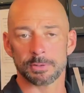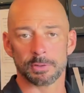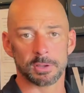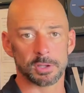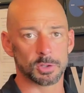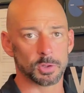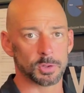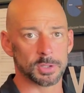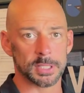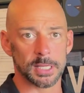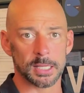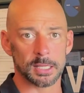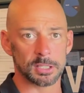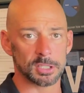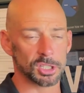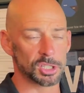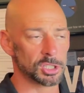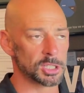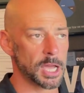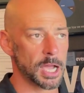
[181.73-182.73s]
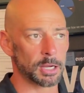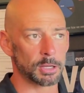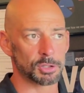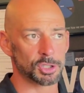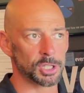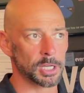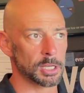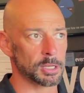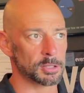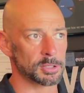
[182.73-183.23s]
for the tortillas and taco
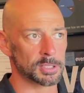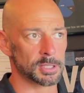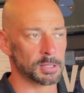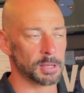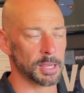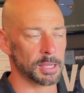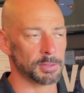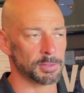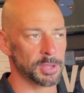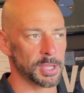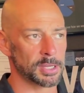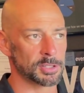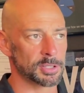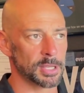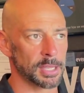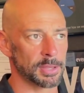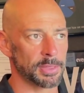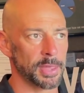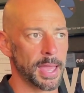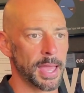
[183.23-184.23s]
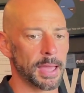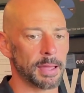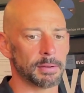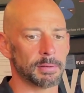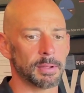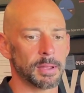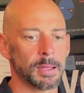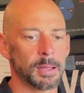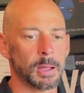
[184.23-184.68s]
shells and, and things like that.